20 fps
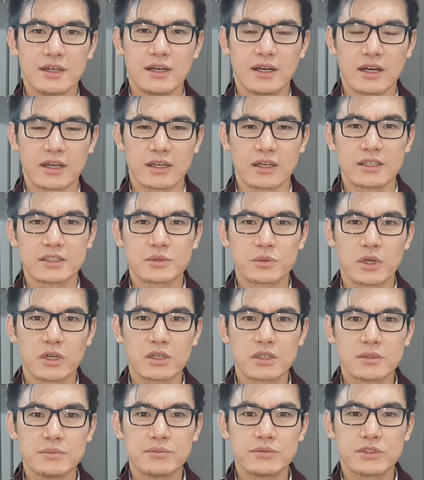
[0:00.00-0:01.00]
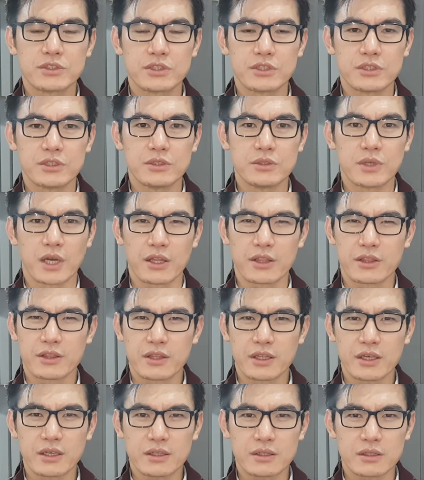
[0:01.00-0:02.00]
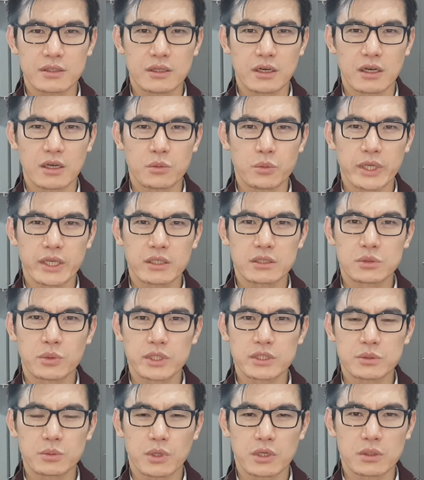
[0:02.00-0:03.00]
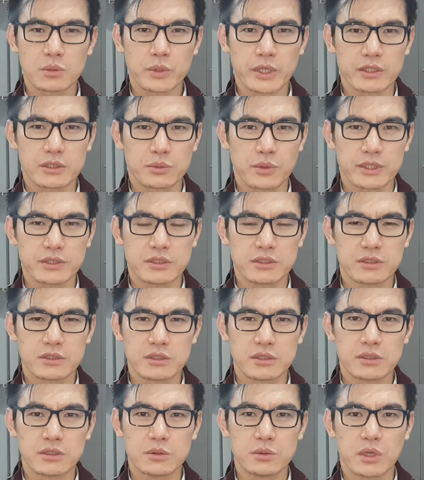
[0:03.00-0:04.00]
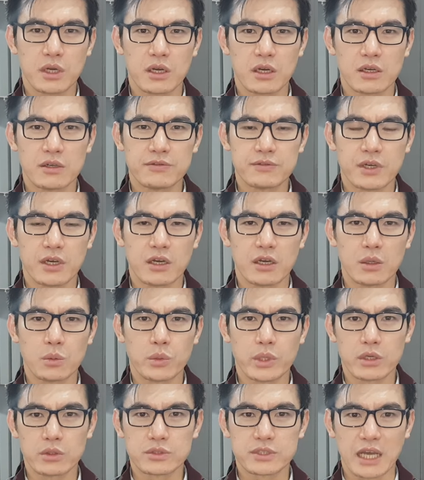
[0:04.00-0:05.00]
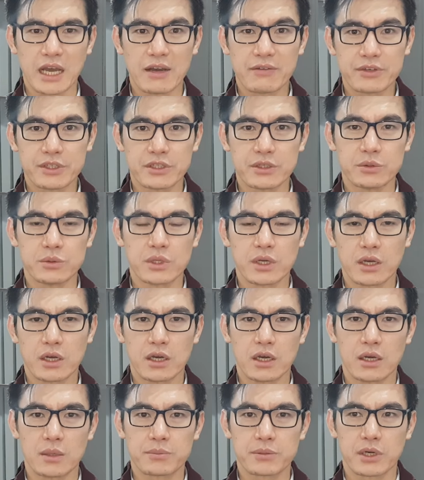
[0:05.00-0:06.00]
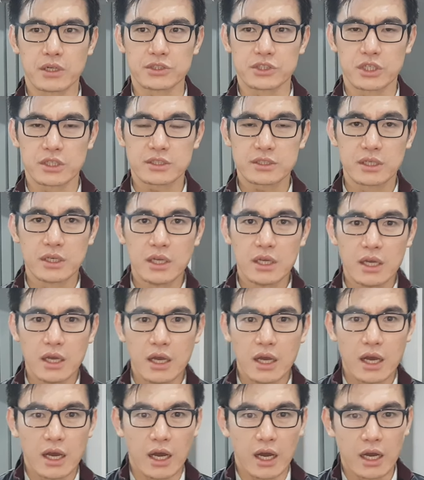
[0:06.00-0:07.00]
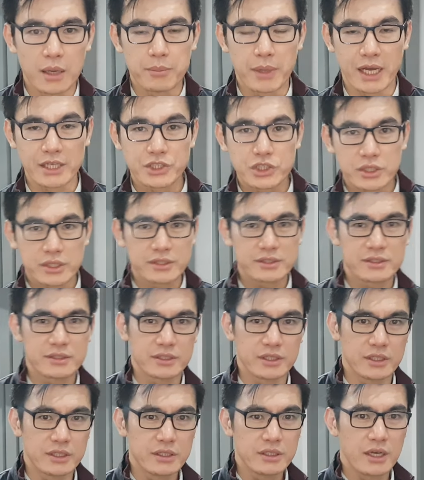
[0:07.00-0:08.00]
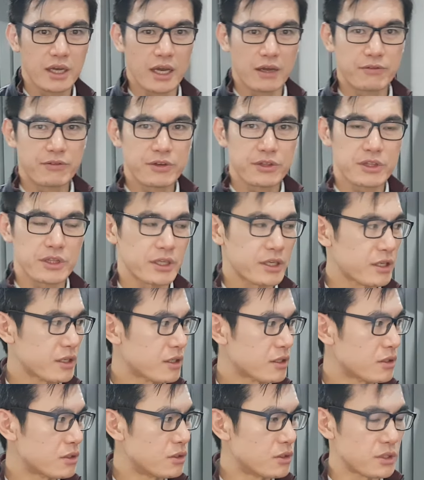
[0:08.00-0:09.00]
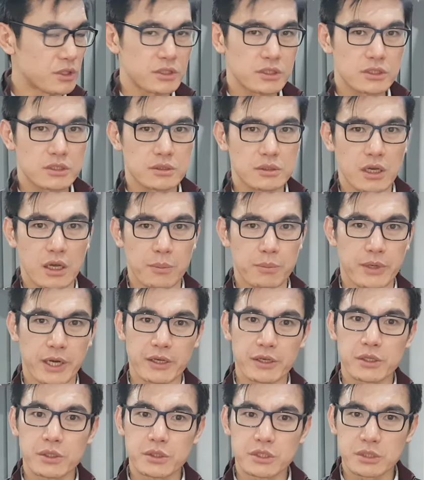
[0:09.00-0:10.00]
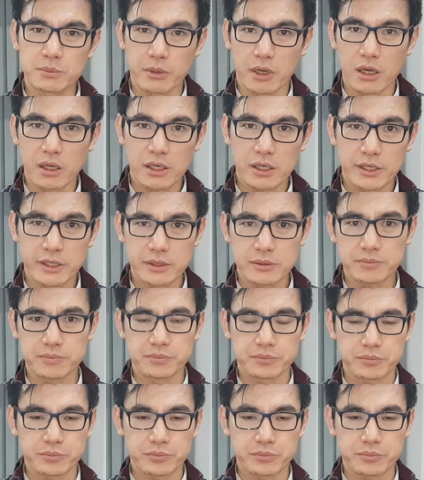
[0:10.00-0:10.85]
Hi guys, welcome to I think week 21 or week 22 of our Willows Avenue project. As you can see, everything looks brand new and sparkling,